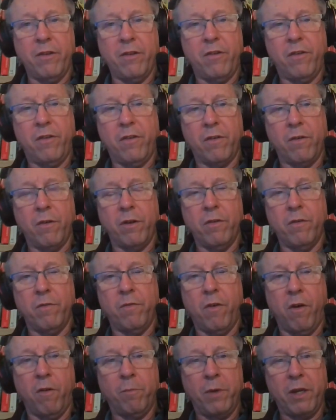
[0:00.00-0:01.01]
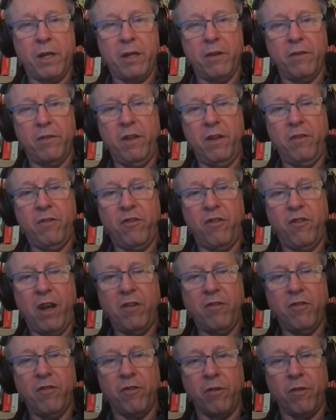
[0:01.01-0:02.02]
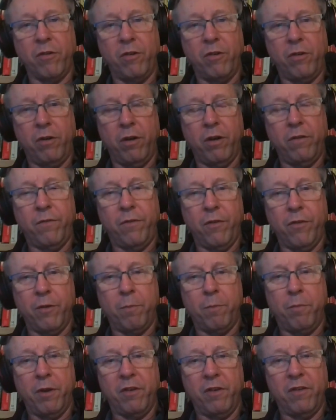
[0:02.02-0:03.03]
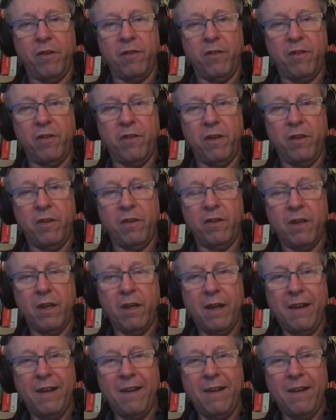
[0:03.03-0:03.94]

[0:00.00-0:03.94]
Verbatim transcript: this is going to evolve because these changes are good for the businesses